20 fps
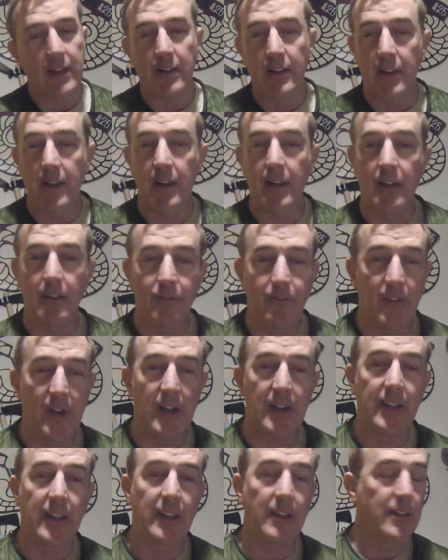a little
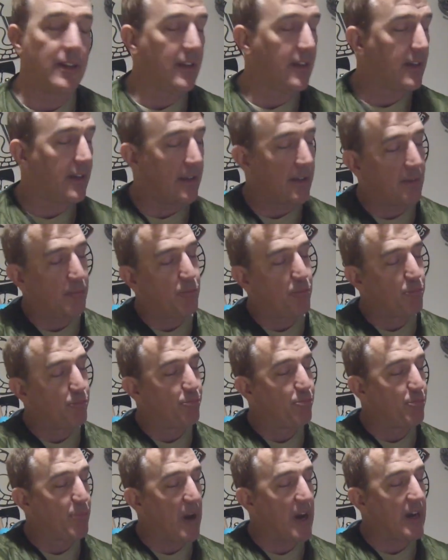fucking
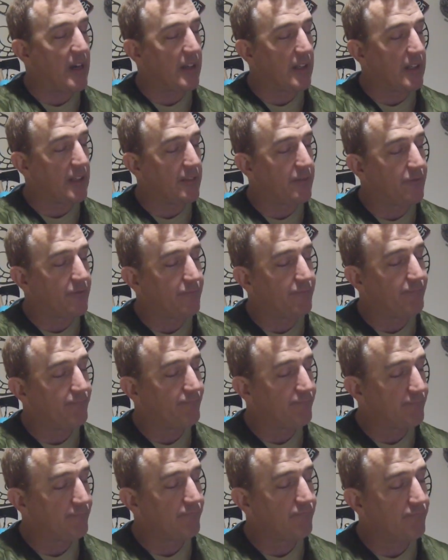bottle of
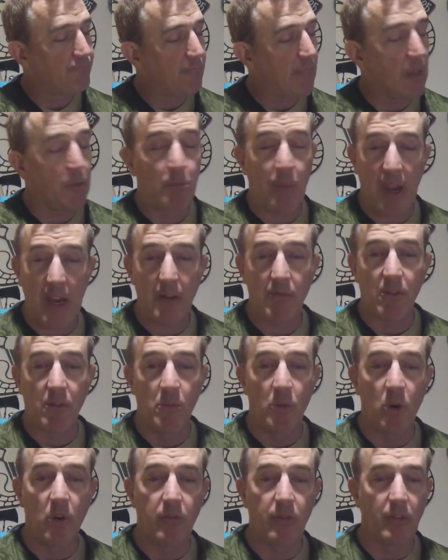paint
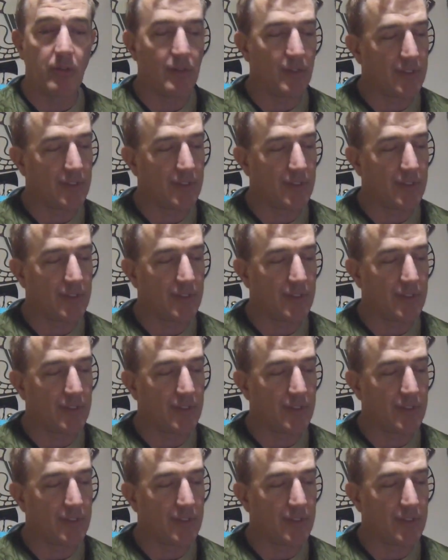remover.